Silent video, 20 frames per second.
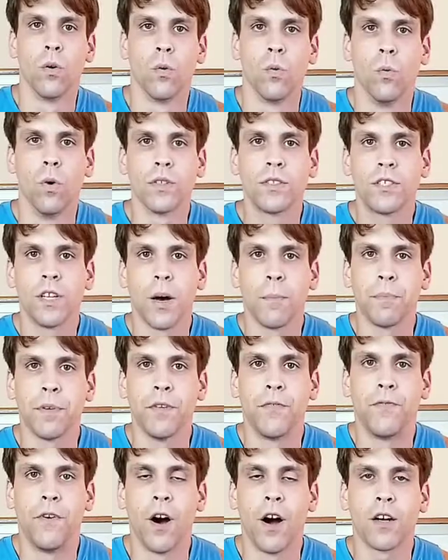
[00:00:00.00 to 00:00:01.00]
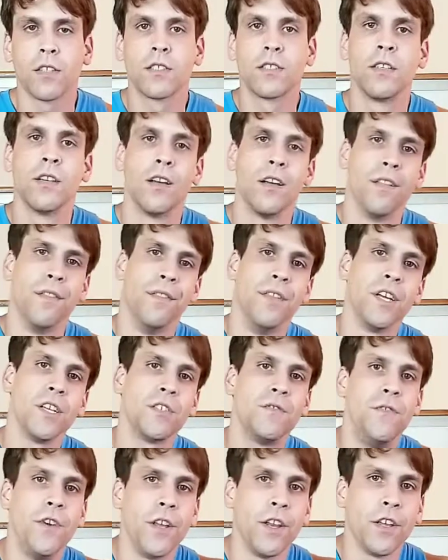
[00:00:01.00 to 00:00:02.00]
What's up, you fucks?
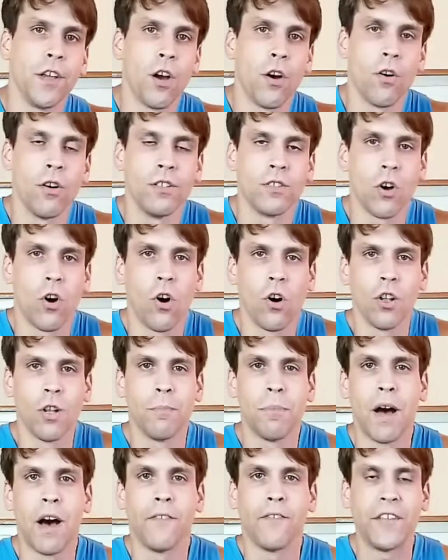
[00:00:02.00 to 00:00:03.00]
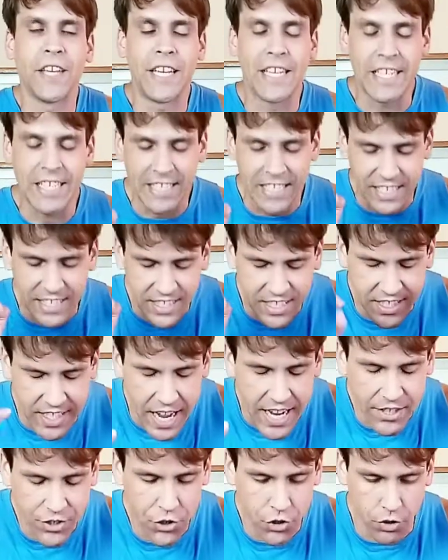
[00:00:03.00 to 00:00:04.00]
This video is all about the
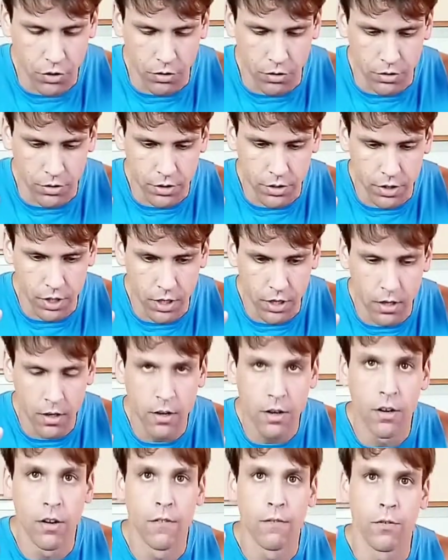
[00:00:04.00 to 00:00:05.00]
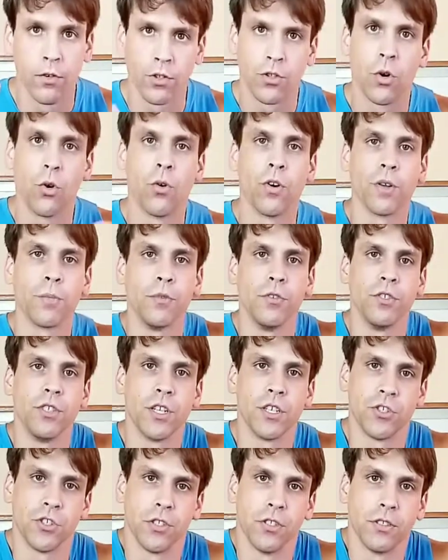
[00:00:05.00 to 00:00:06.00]
essentials for touring
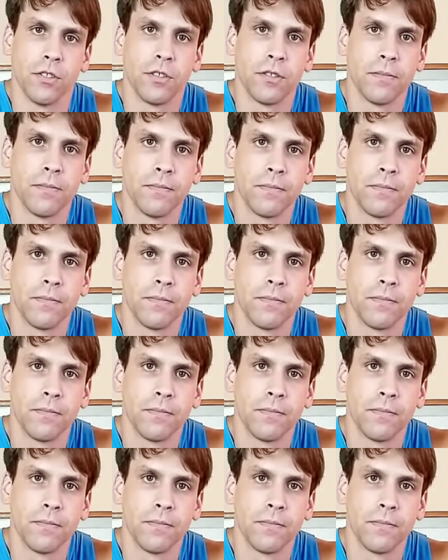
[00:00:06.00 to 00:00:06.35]
musicians.